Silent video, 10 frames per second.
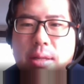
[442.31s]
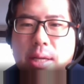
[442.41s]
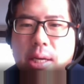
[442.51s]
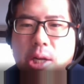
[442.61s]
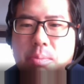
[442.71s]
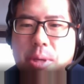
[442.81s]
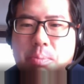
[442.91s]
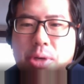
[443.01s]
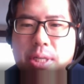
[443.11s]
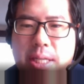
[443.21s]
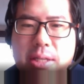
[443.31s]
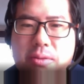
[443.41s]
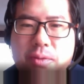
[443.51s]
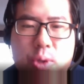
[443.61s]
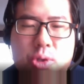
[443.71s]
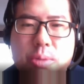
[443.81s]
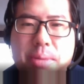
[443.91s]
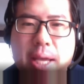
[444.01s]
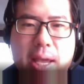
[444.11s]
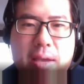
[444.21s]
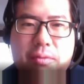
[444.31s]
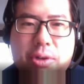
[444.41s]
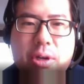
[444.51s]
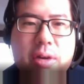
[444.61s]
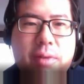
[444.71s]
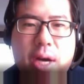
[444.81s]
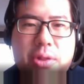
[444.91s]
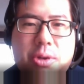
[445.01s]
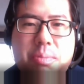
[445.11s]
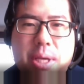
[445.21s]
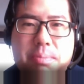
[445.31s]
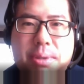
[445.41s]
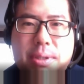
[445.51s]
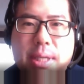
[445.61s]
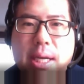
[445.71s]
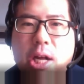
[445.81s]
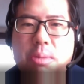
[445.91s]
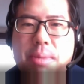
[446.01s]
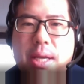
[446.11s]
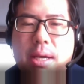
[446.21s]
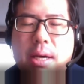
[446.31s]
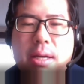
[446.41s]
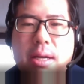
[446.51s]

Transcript: that help me predict future behavior of other people, that help me